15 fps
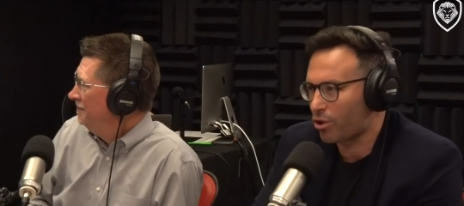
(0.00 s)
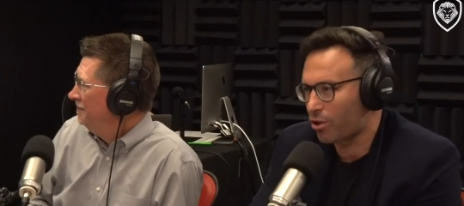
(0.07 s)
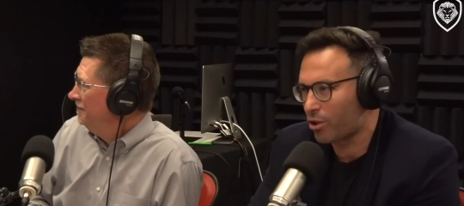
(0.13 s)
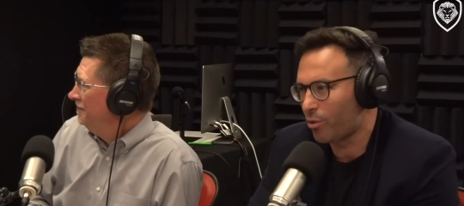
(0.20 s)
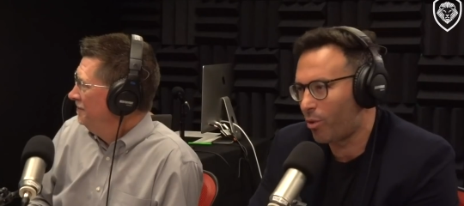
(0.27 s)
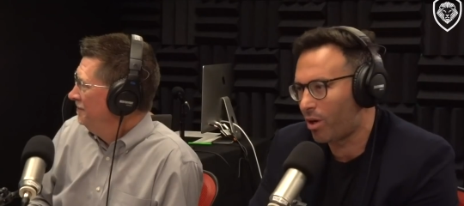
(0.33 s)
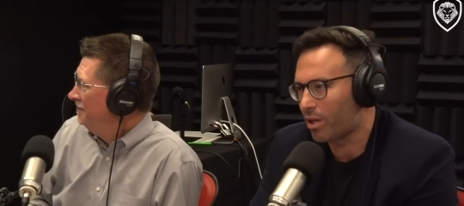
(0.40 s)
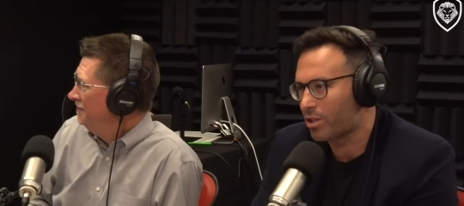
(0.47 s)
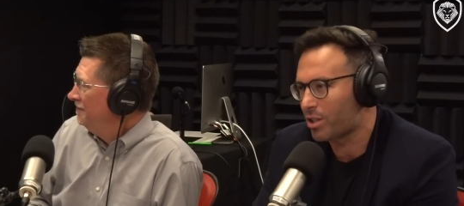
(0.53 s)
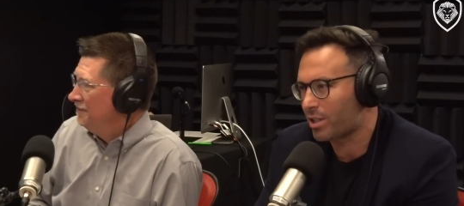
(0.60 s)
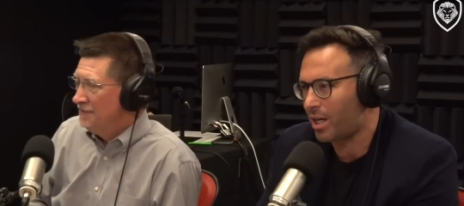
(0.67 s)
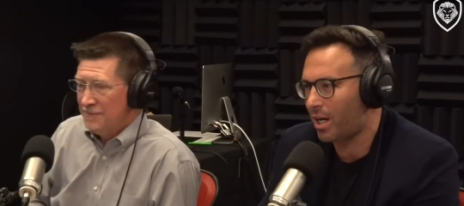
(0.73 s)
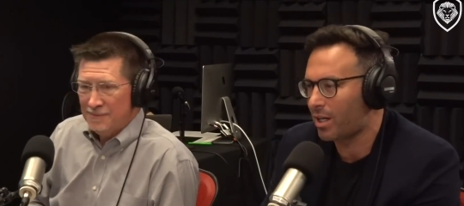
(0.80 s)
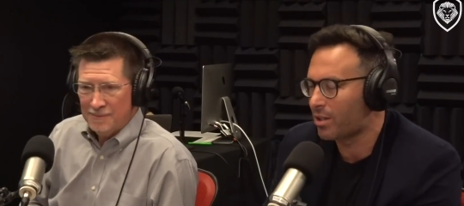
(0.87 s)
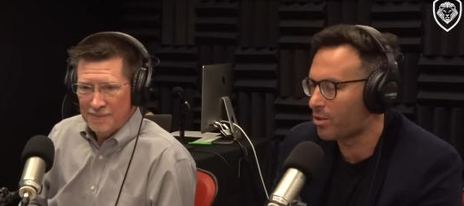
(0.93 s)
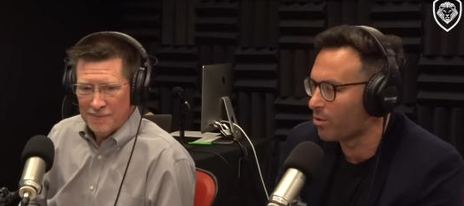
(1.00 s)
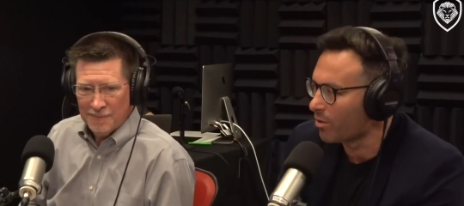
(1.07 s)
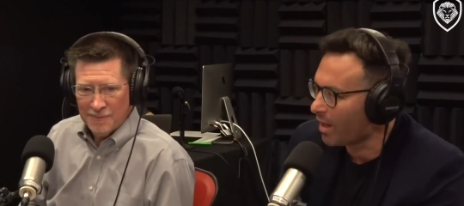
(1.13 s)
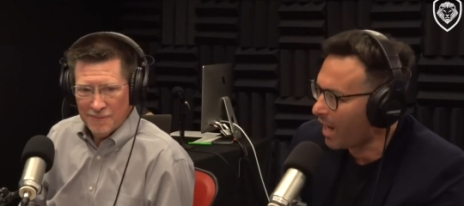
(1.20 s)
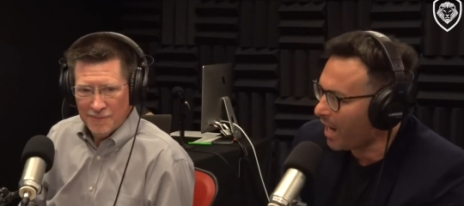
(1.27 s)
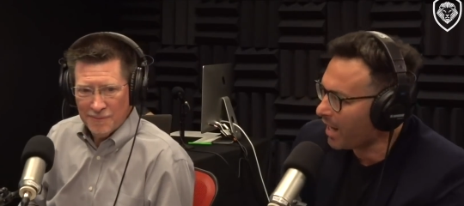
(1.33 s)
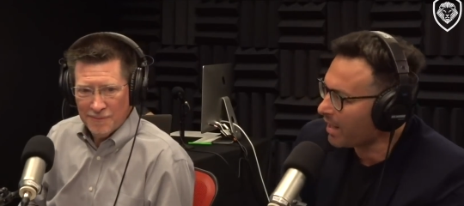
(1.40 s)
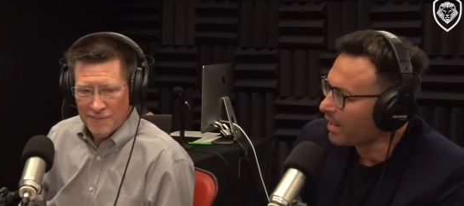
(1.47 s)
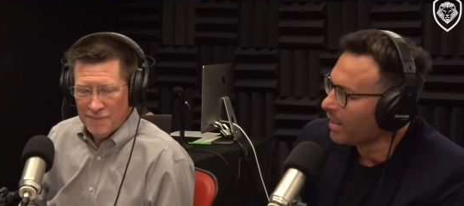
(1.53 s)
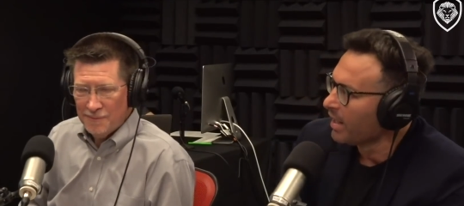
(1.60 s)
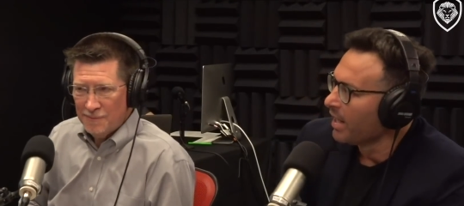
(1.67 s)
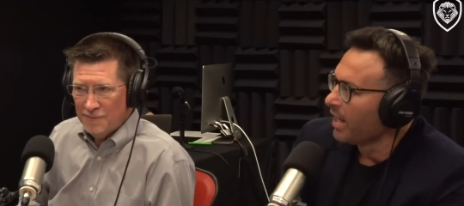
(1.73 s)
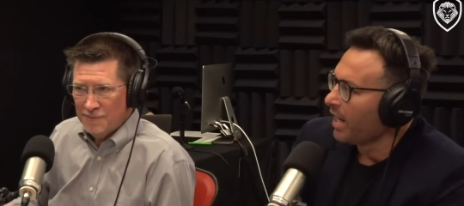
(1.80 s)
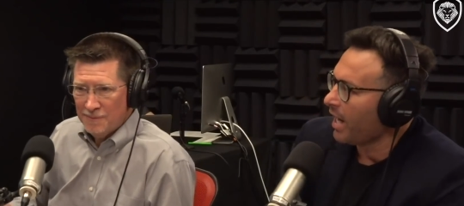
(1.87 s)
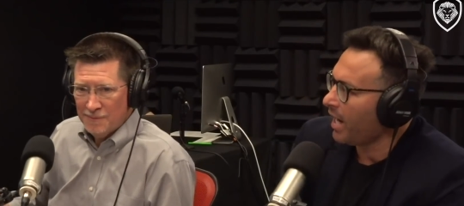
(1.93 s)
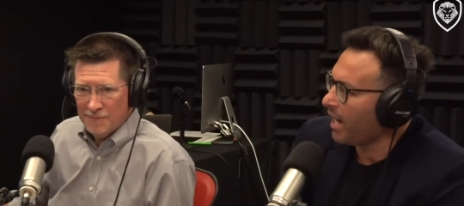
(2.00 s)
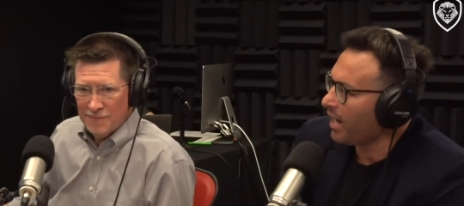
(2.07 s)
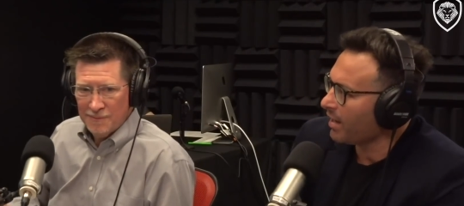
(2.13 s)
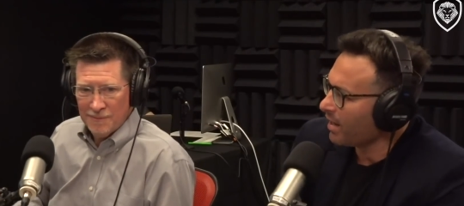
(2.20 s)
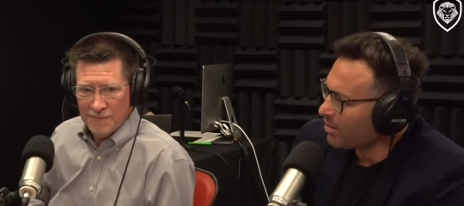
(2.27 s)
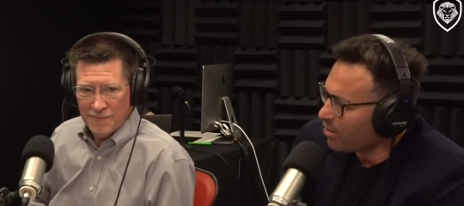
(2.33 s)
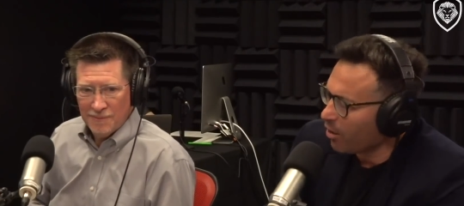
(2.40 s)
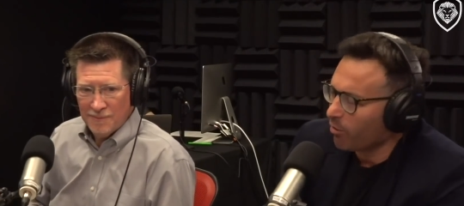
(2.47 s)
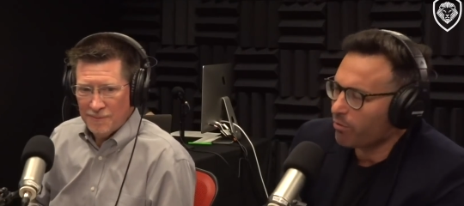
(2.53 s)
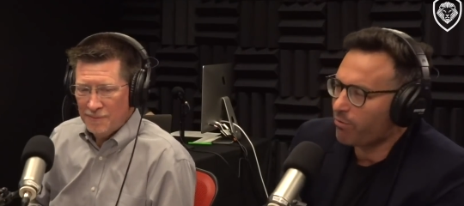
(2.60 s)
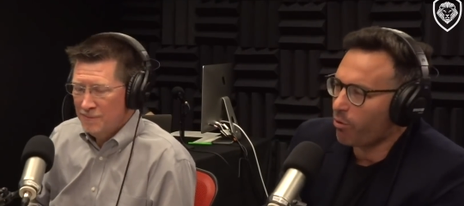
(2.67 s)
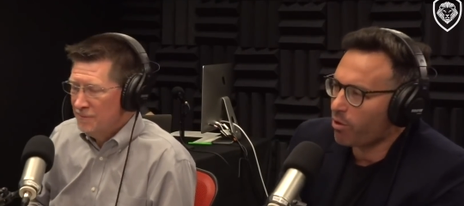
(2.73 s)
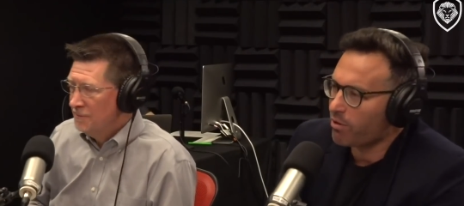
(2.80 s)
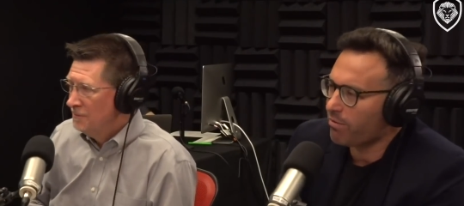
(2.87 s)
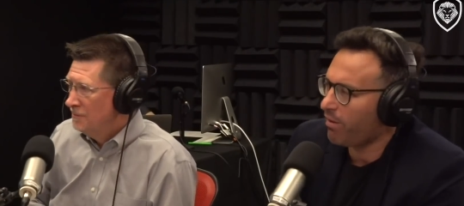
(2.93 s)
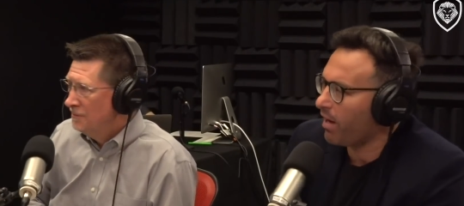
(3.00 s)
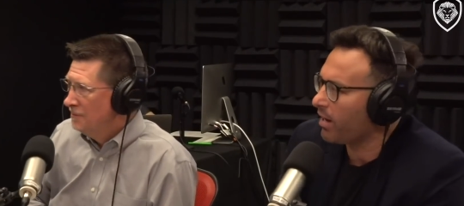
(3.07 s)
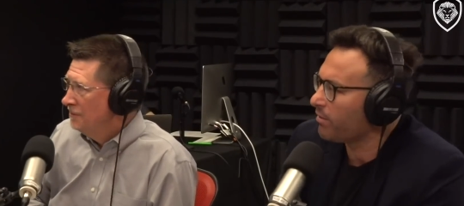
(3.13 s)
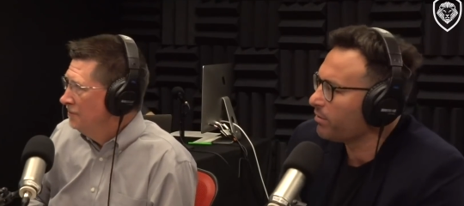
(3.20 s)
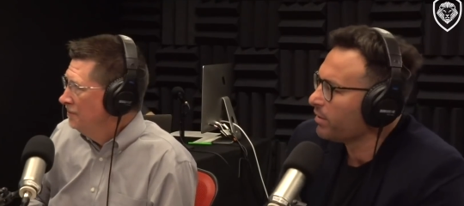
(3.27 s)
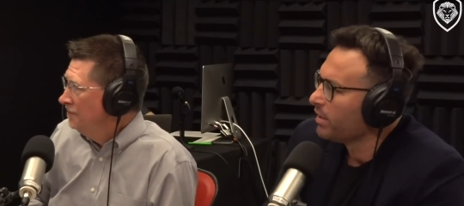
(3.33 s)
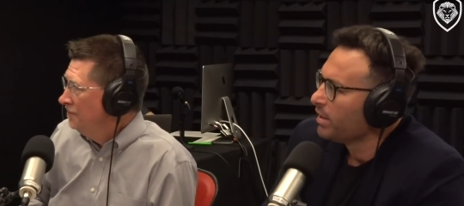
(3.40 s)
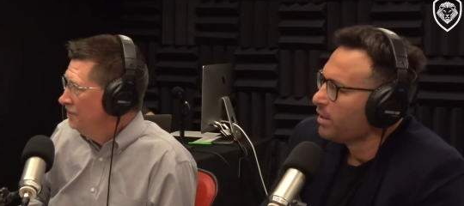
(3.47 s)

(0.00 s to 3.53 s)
Speaker 1: sure you want to just kind of do that. And let's go with 45.